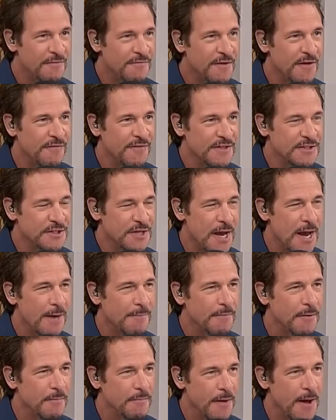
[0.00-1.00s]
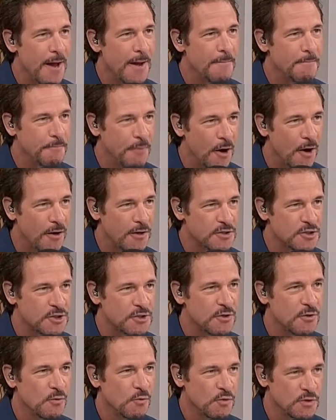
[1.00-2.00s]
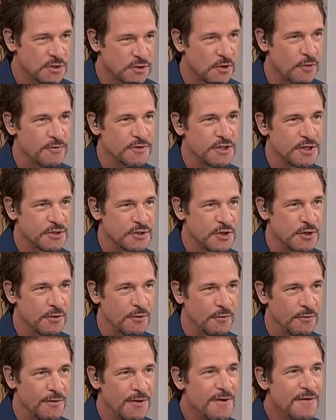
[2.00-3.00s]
that the Tampa Bay Bucks was losing to.